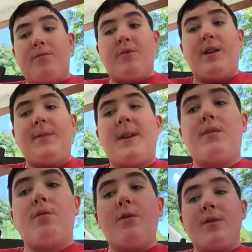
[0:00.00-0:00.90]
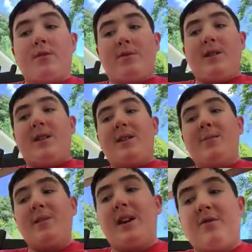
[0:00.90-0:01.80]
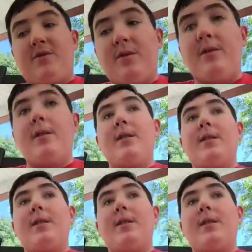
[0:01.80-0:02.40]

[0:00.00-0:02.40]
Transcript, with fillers: pray that you won't yield to any temptation.